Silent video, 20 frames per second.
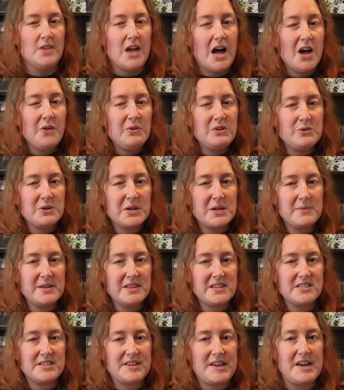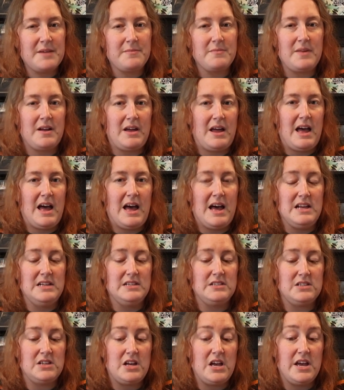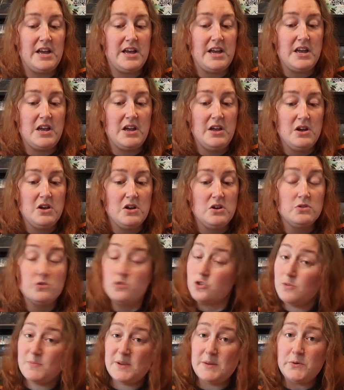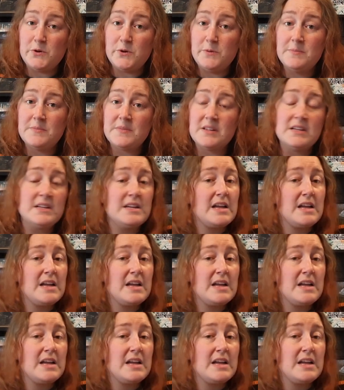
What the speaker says: I would recommend this game as a 2 people